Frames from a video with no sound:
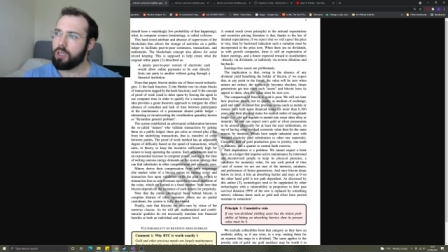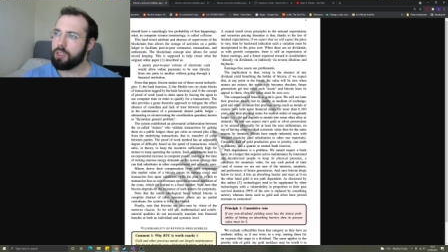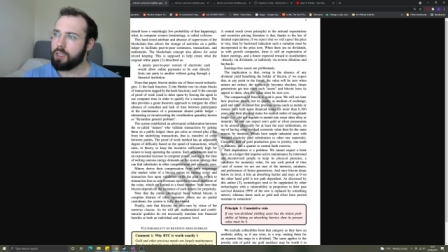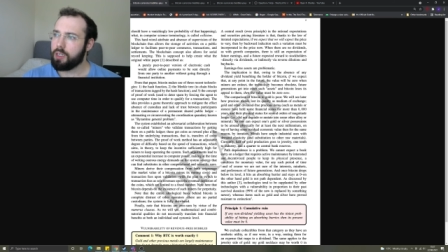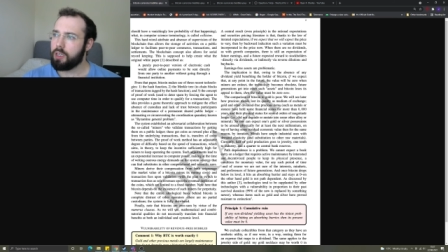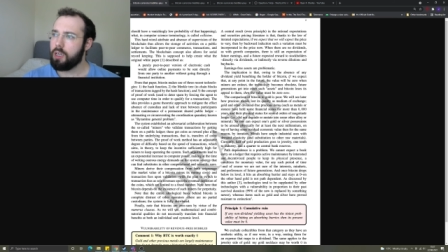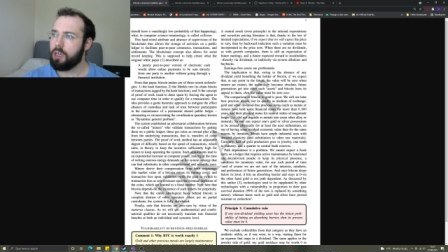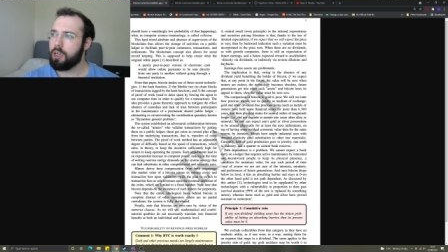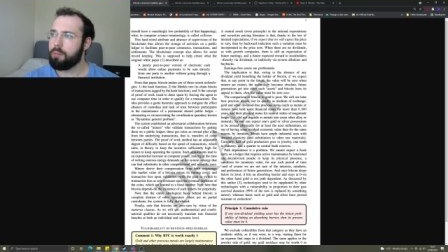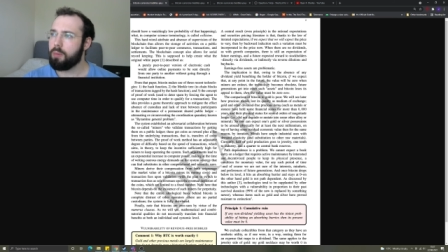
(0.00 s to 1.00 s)
I think
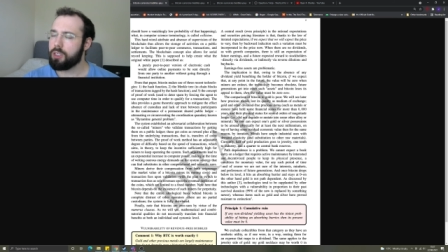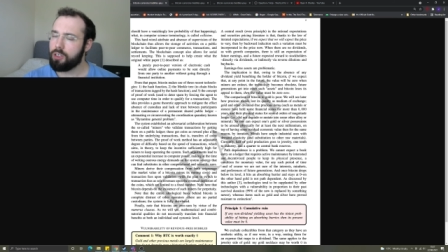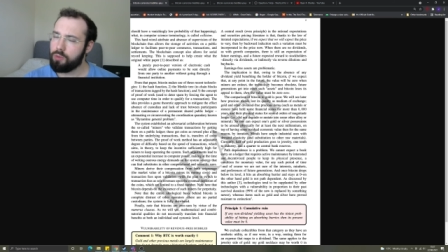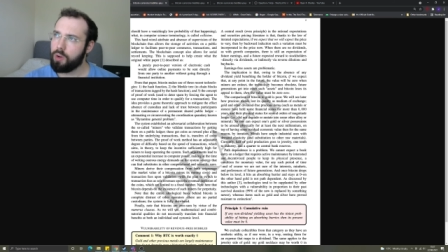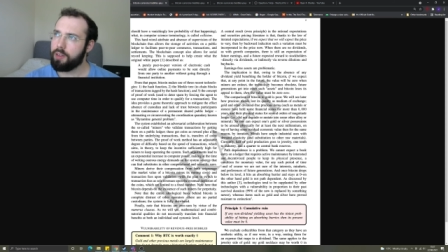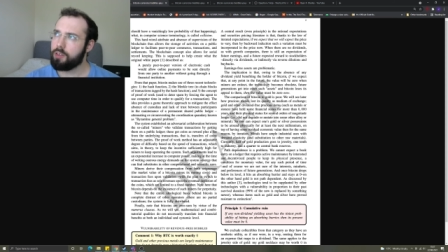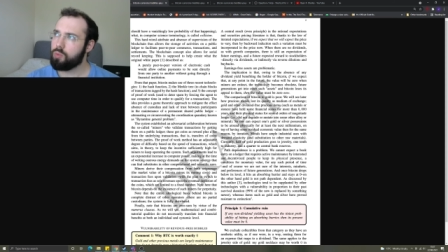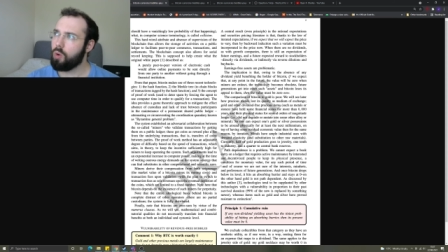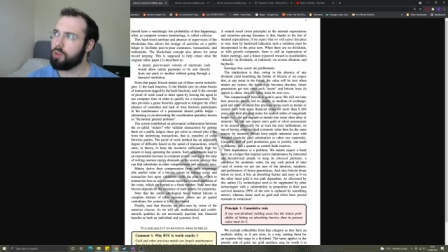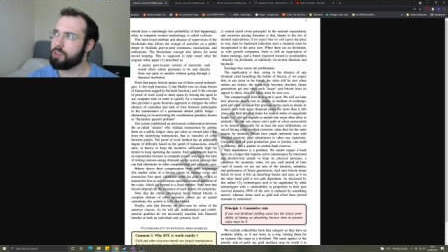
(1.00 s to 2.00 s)
um, I don't know where this
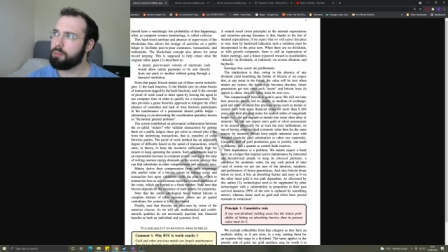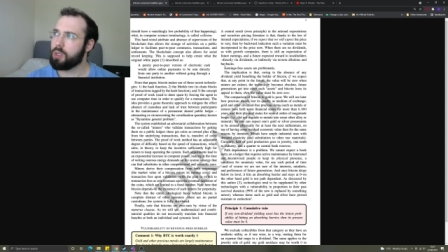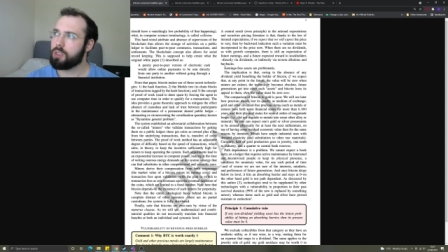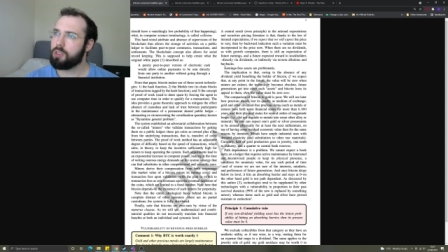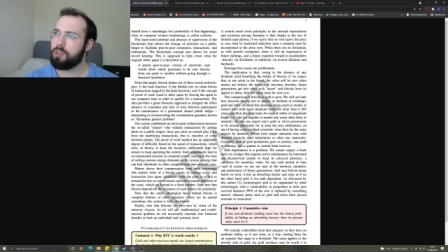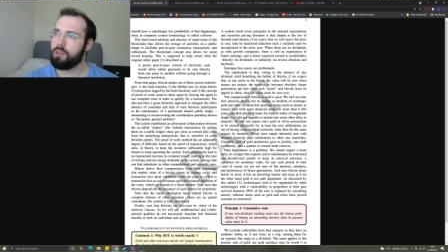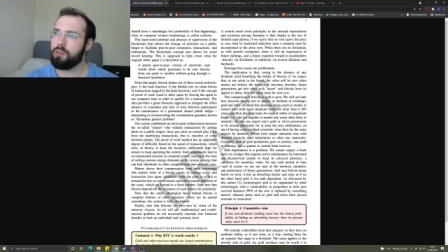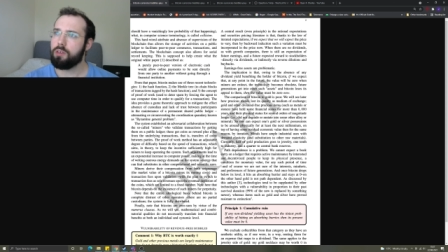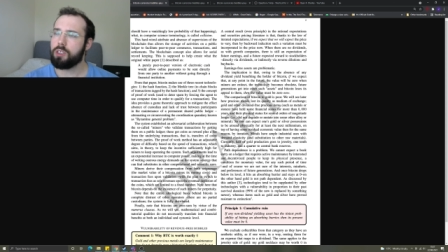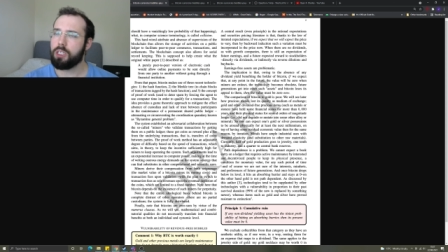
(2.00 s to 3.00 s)
was, but
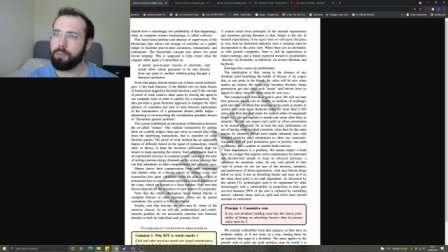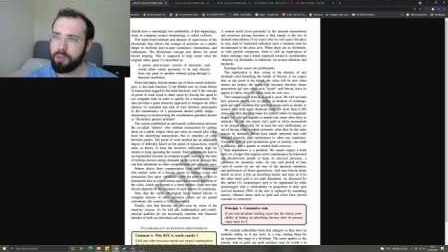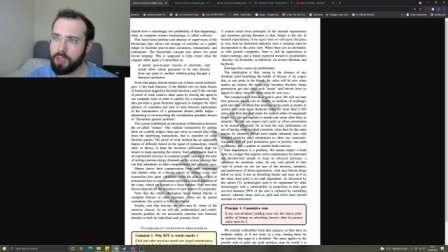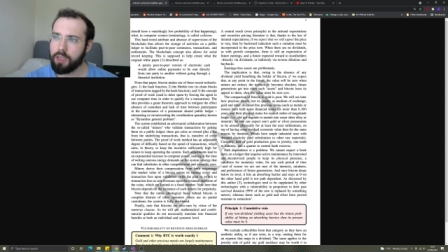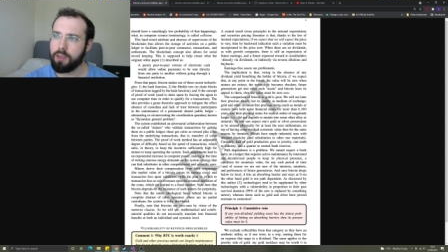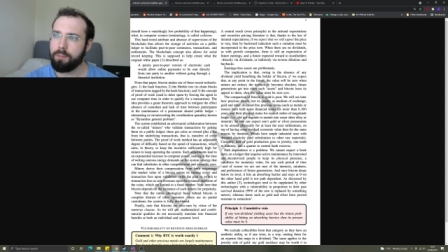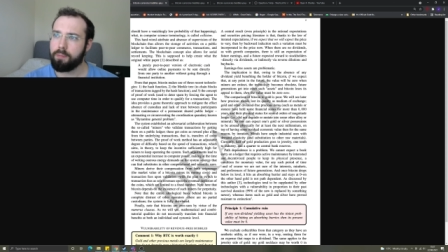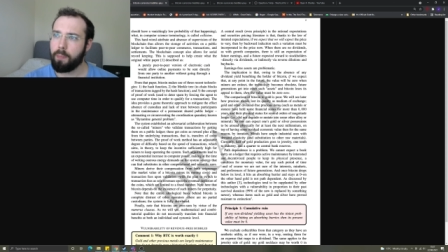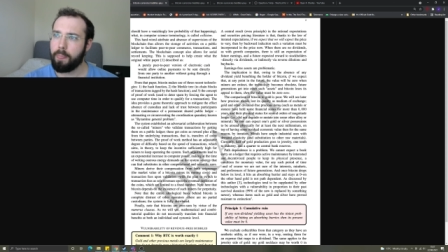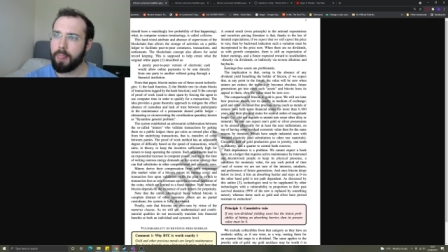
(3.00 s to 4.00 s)
something
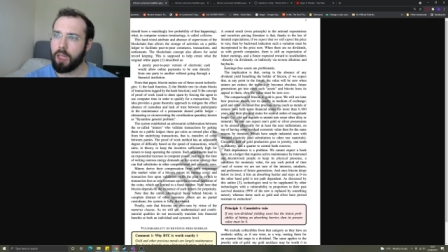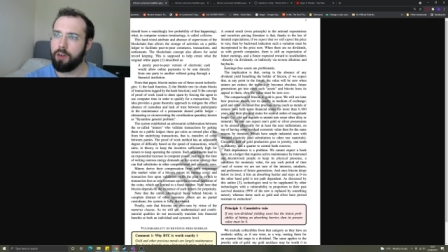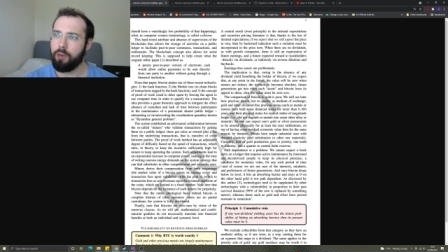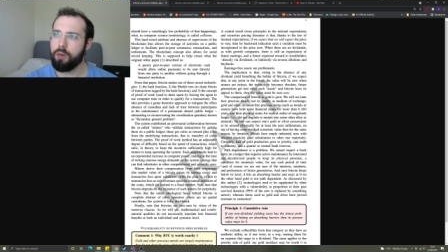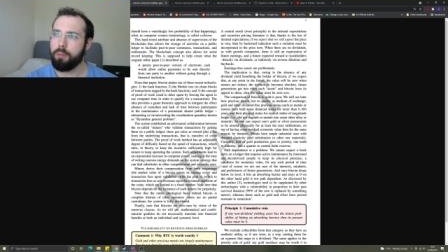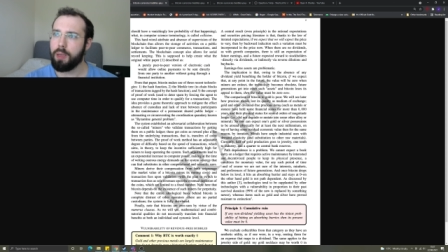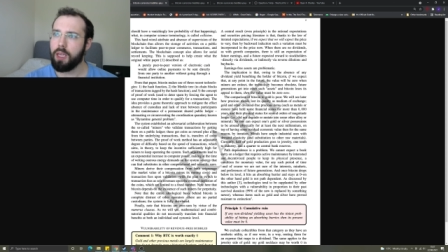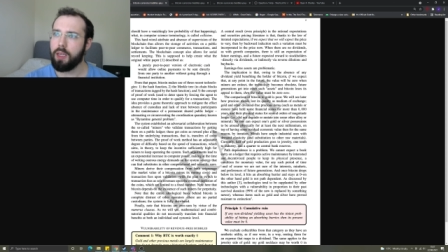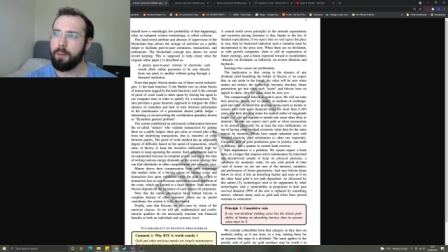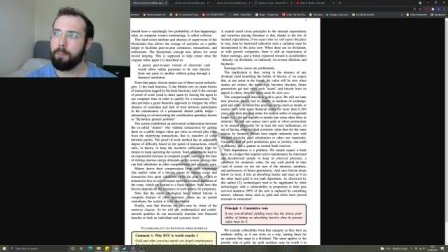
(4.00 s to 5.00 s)
can only
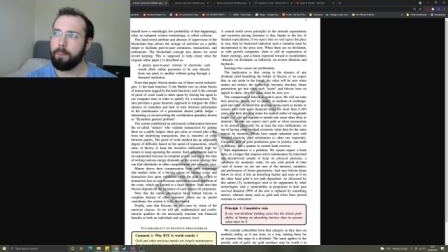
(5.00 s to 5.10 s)
be